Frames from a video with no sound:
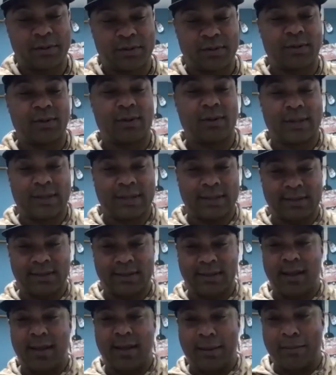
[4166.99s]
So let's,
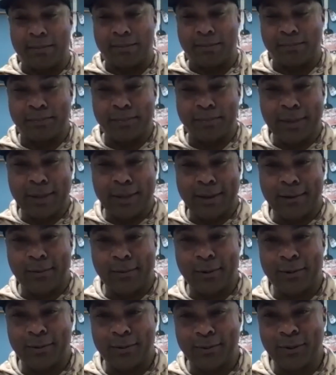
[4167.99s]

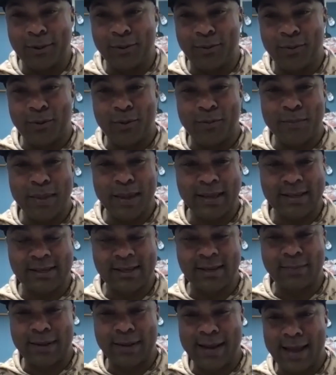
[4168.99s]
we'll make
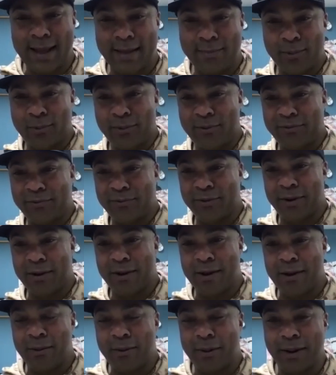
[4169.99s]
something happen. We'll figure
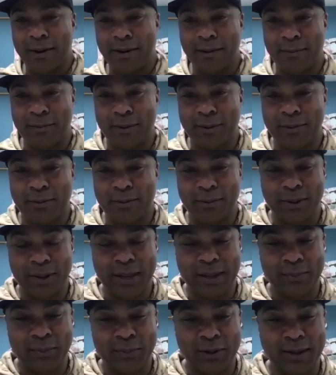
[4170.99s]
out where, and
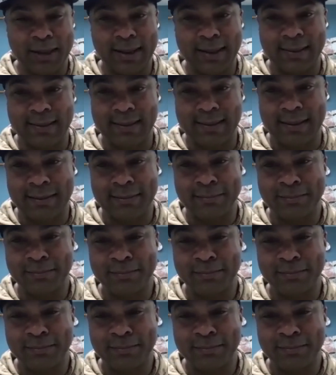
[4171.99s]
we'll get it done.